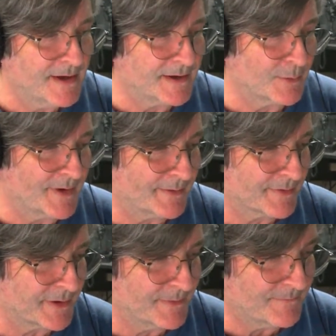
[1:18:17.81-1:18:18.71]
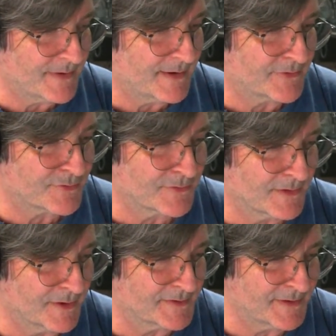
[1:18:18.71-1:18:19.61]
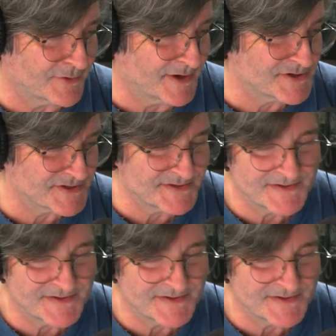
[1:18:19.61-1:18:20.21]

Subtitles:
Yeah, we're hearing you through the lightning crashes.